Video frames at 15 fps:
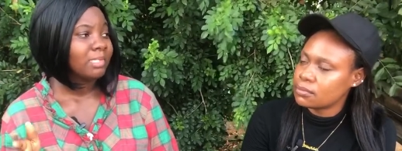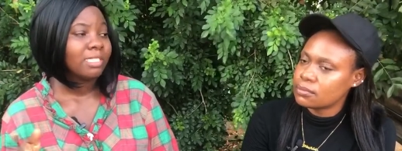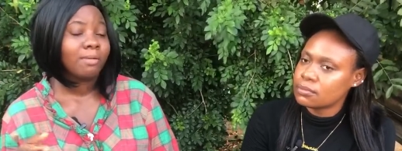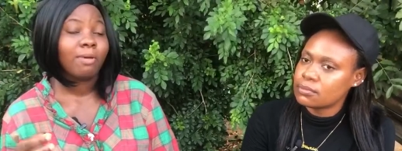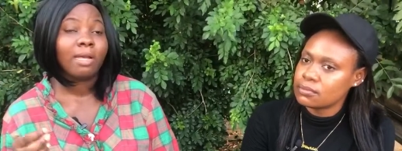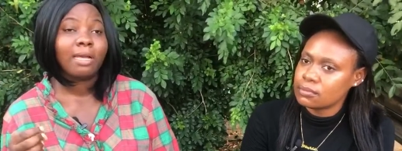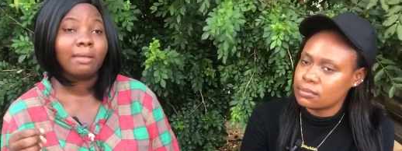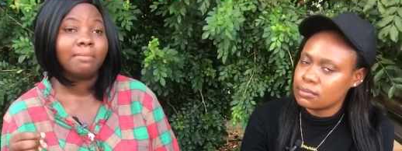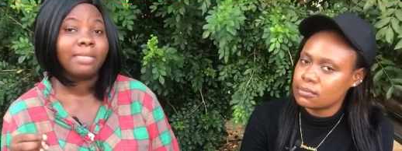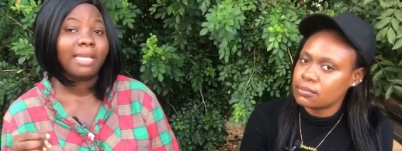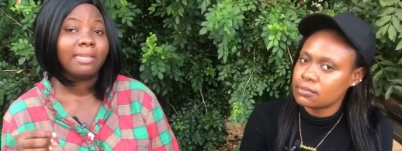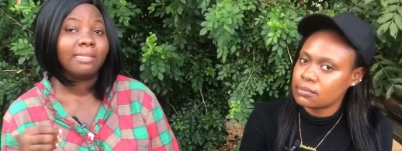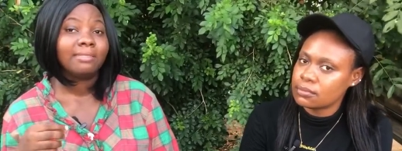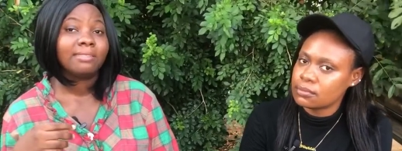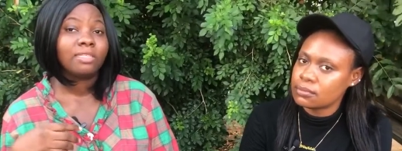Speaker 1: Someone can be
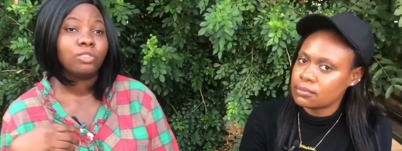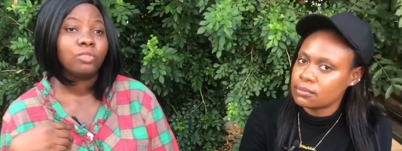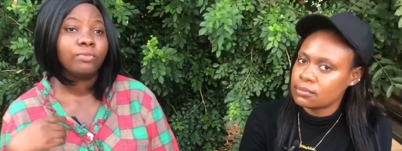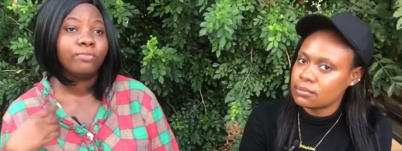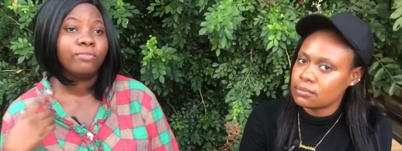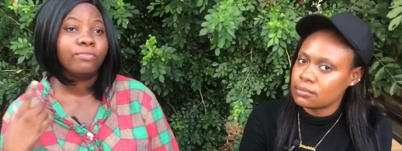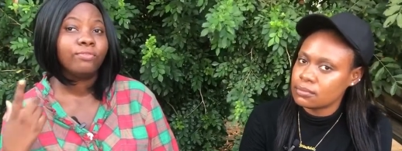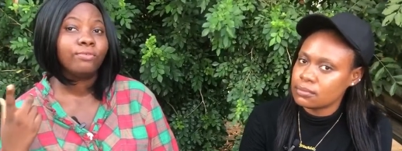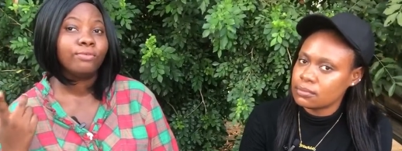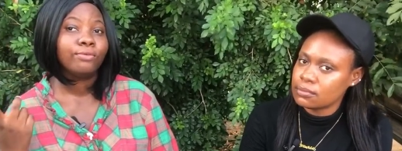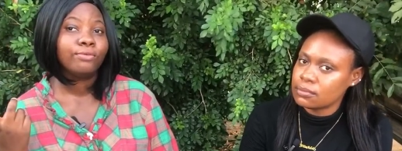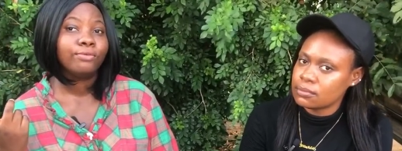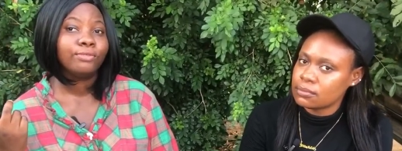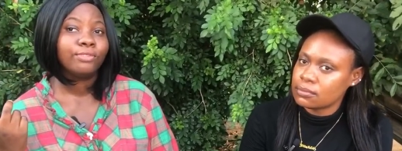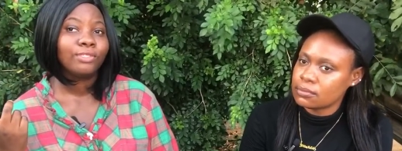addicted to
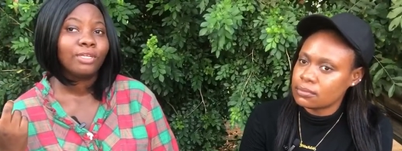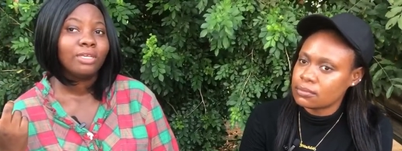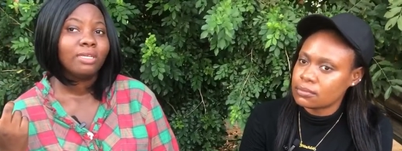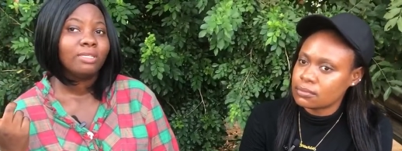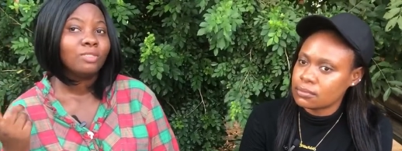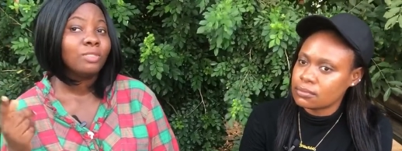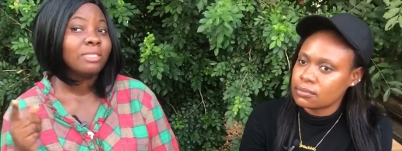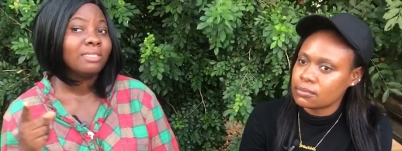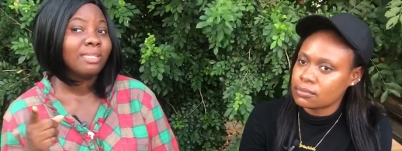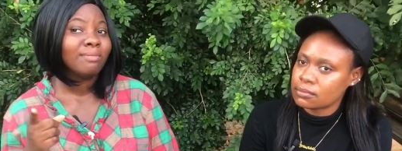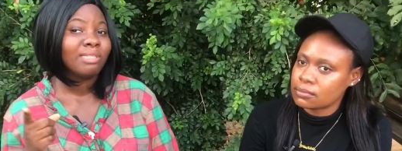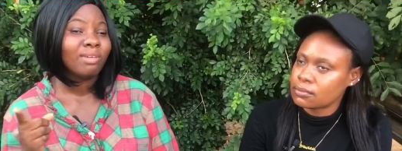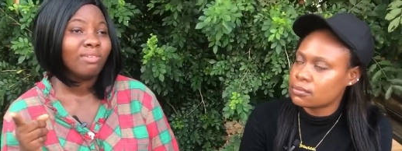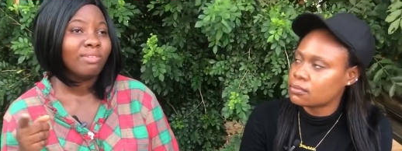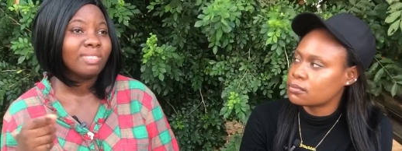food. You see,
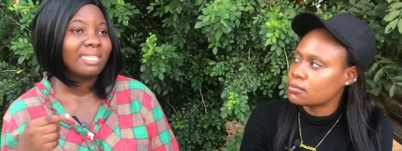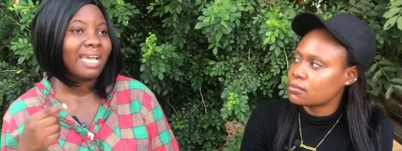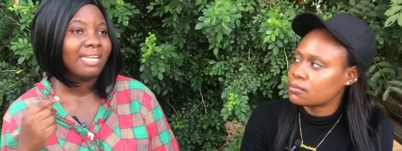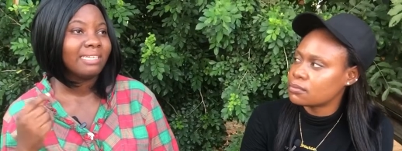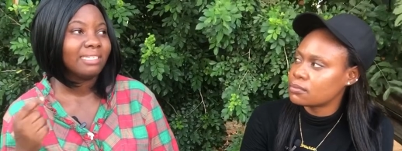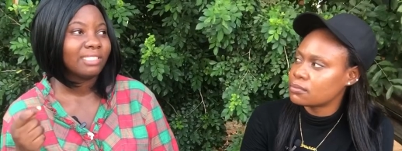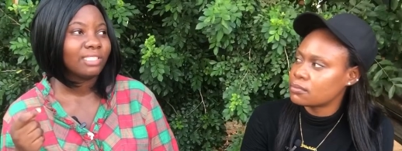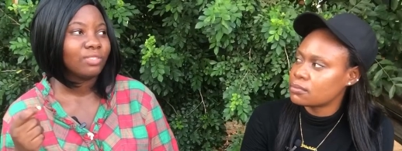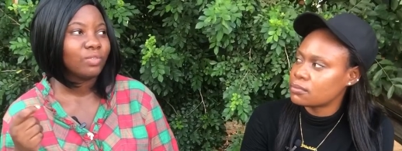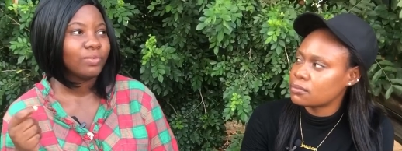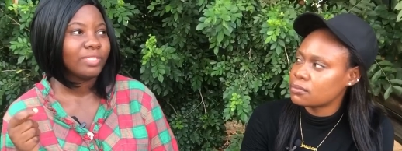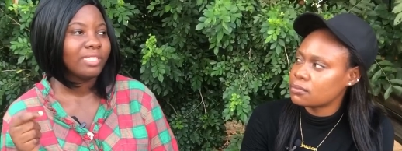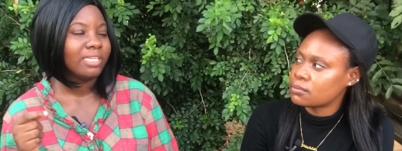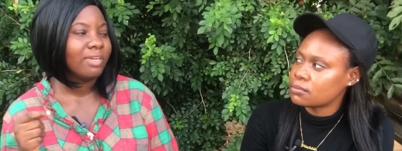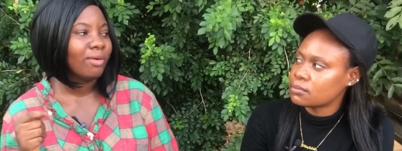sometimes when we say addictions,
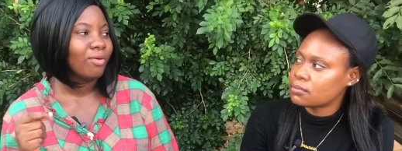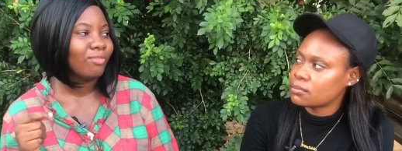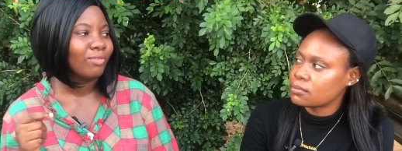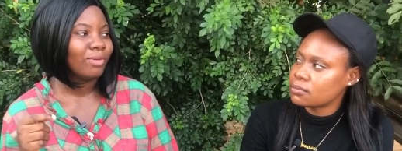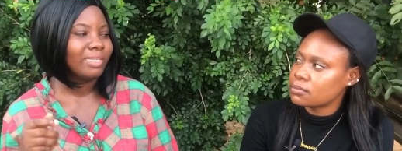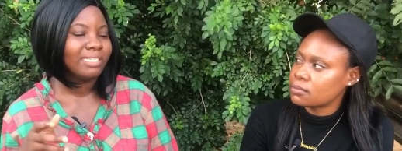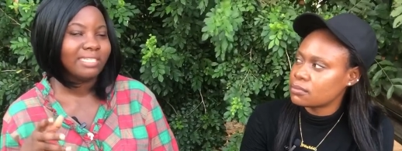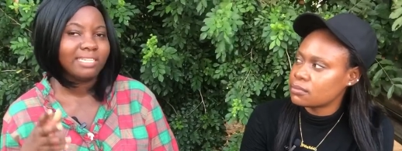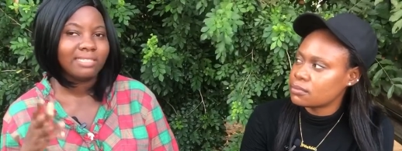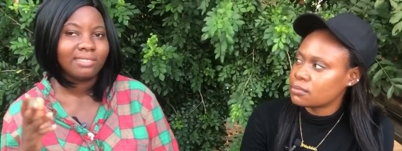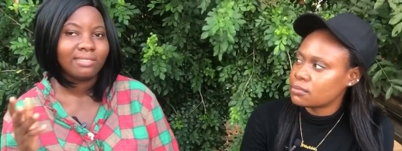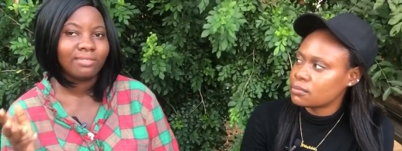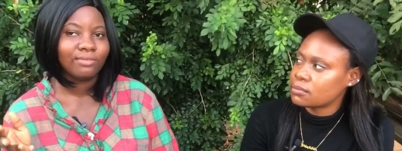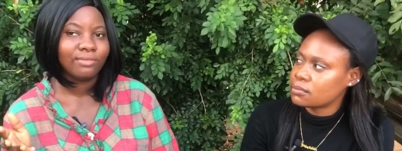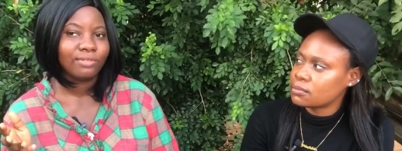we think of only the
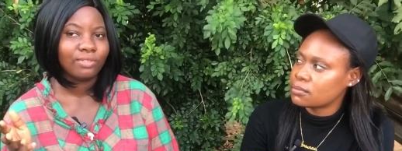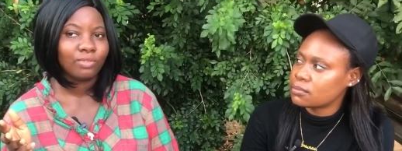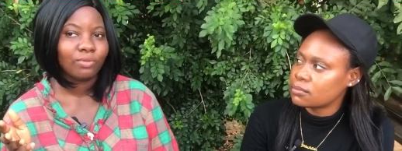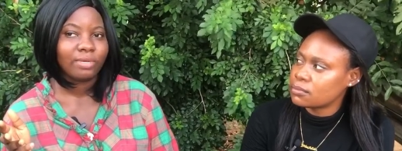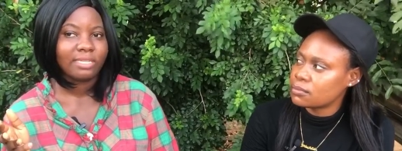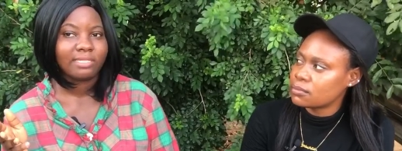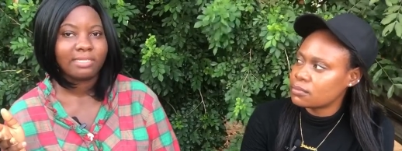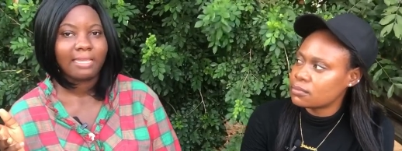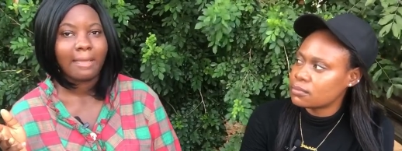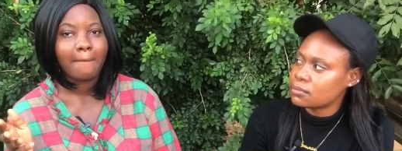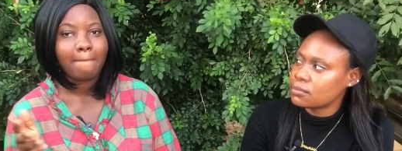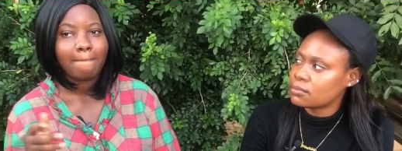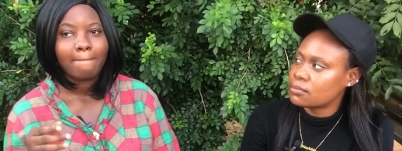serious ones, like